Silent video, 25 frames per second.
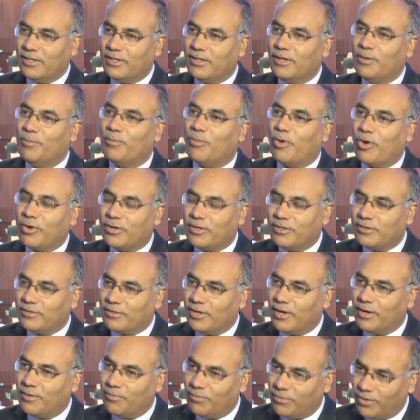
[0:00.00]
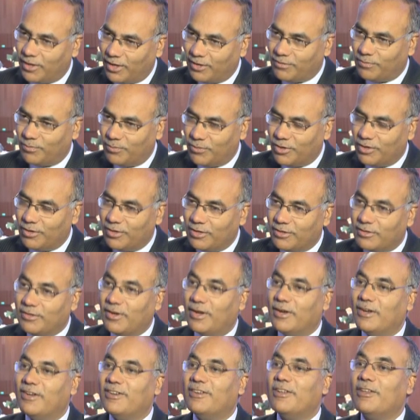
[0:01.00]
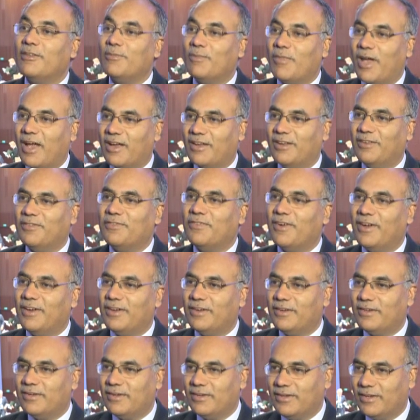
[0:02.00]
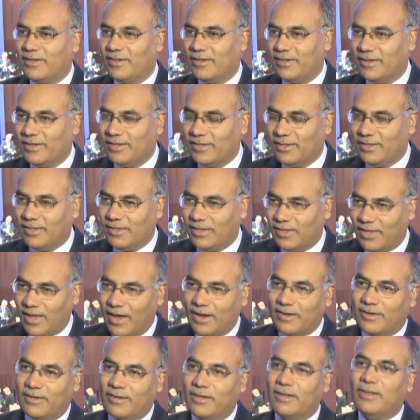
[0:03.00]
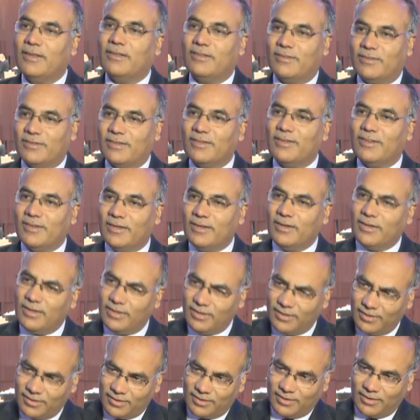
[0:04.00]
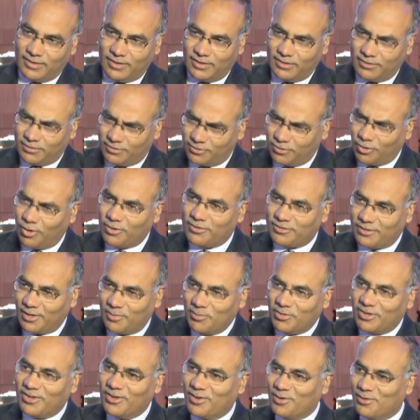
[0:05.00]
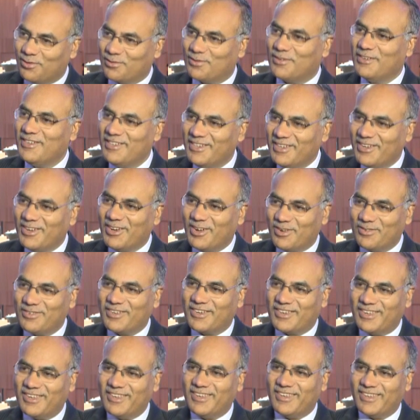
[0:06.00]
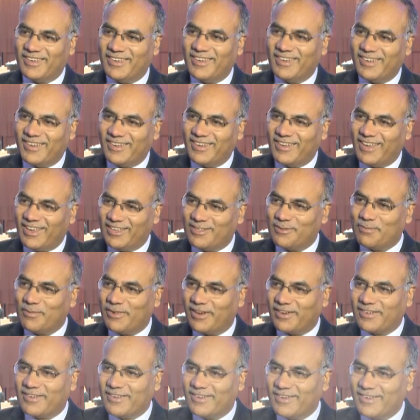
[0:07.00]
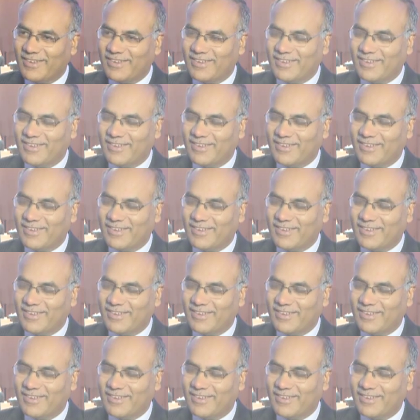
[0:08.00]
The importance has merged and it has magnified. That is a short summary of the key aspect.